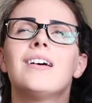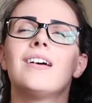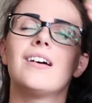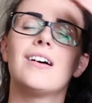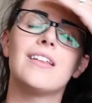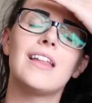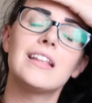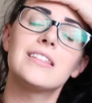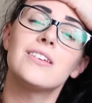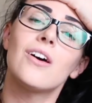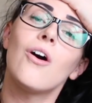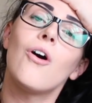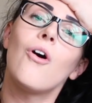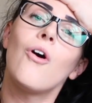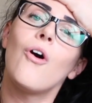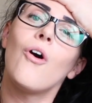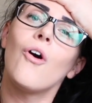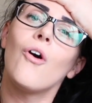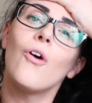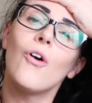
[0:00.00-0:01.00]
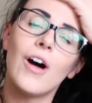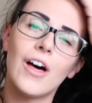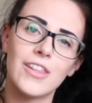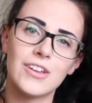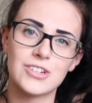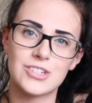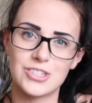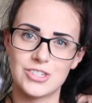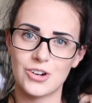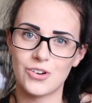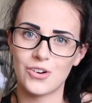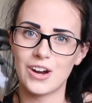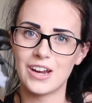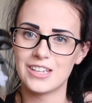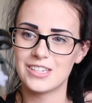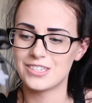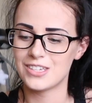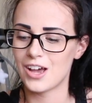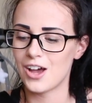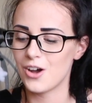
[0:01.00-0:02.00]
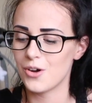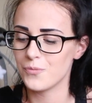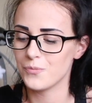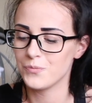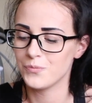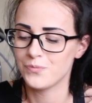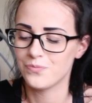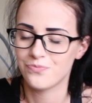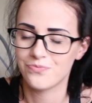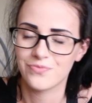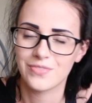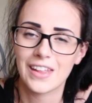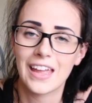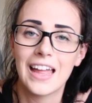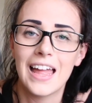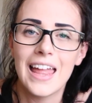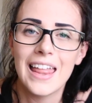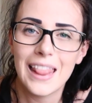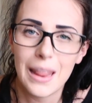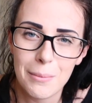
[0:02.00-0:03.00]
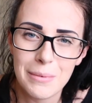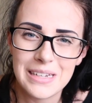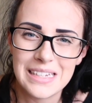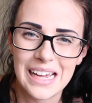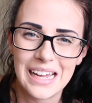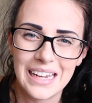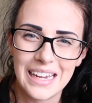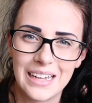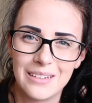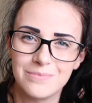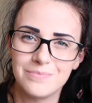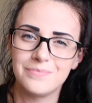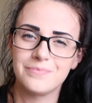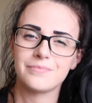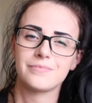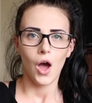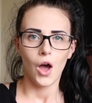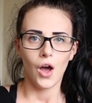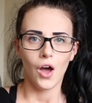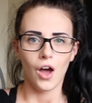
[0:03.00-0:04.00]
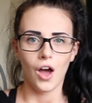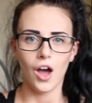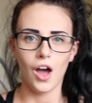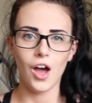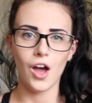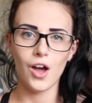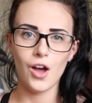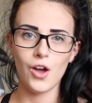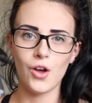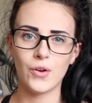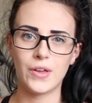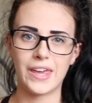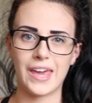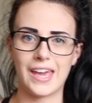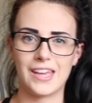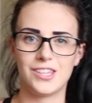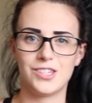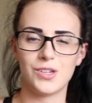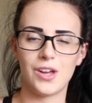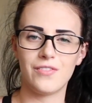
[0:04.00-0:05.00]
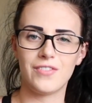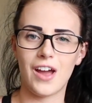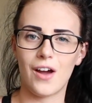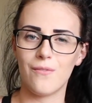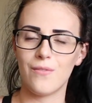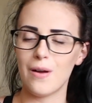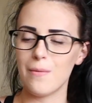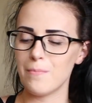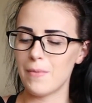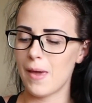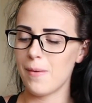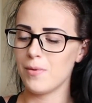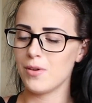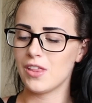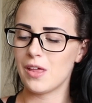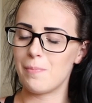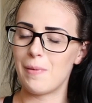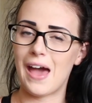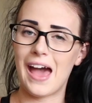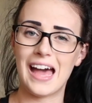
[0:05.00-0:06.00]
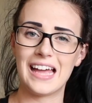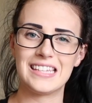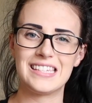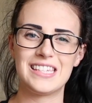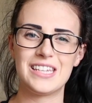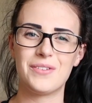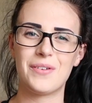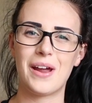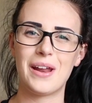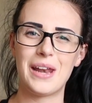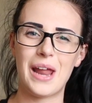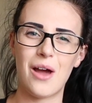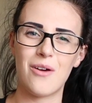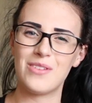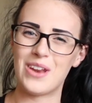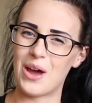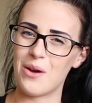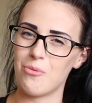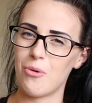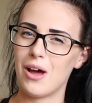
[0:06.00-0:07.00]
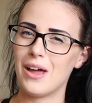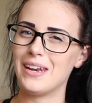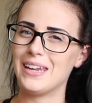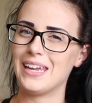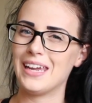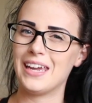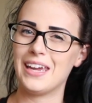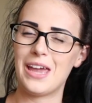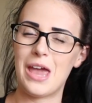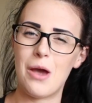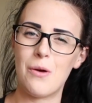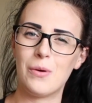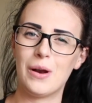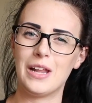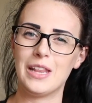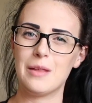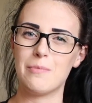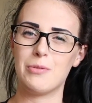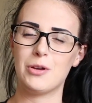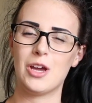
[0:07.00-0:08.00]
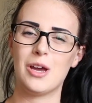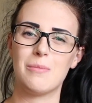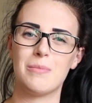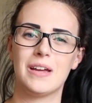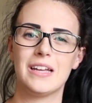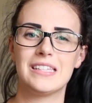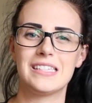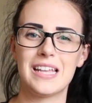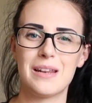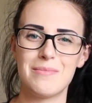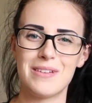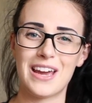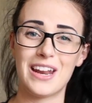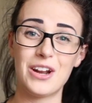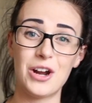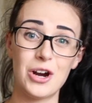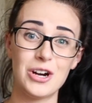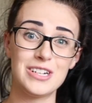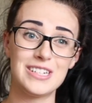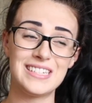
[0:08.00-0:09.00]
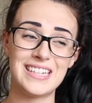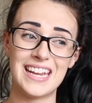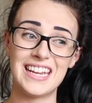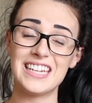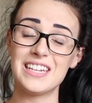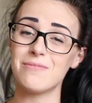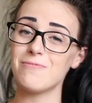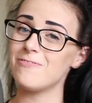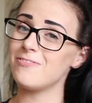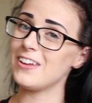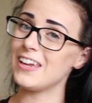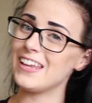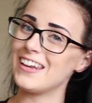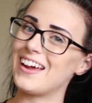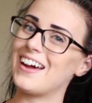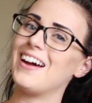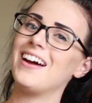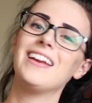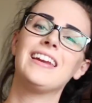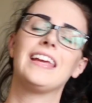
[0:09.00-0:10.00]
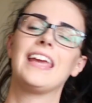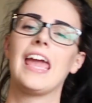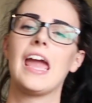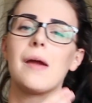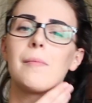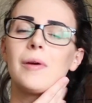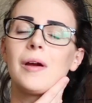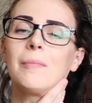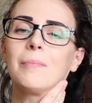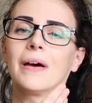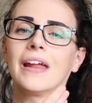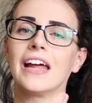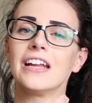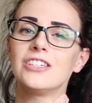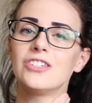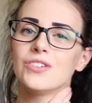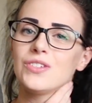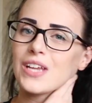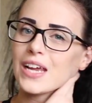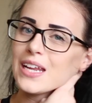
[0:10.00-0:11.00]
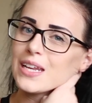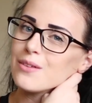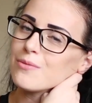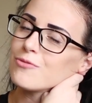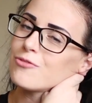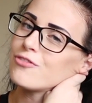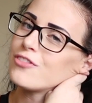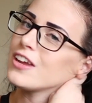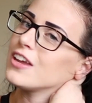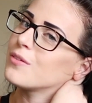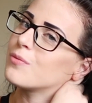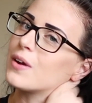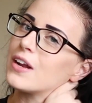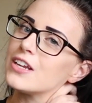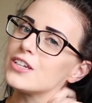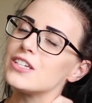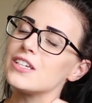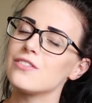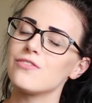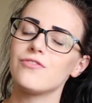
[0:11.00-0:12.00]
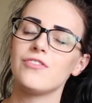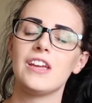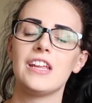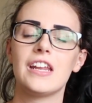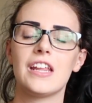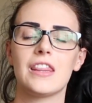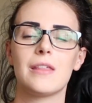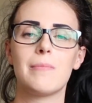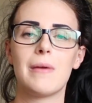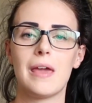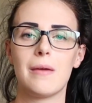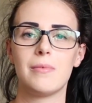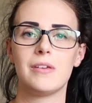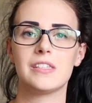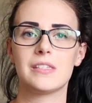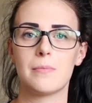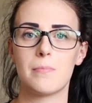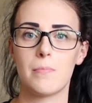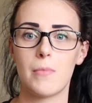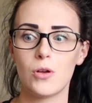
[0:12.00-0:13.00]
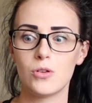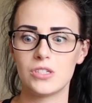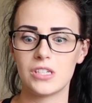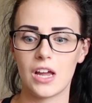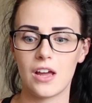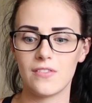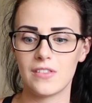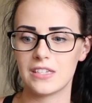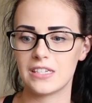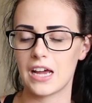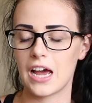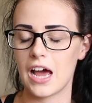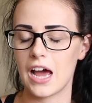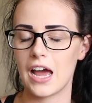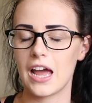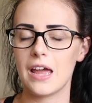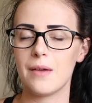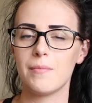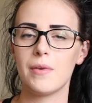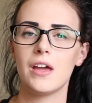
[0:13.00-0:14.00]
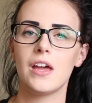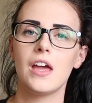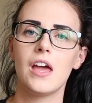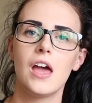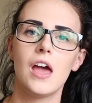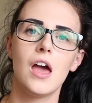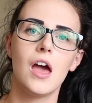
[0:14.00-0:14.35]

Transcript: Oh, that's a whole other story. So let me tell you. Okay, so I've got one baby with a passy right now, not wanting it, and one on the boob. It's gonna be kind of hard to tandem feed on camera, but I do tandem feed when I feed the babies most of the time.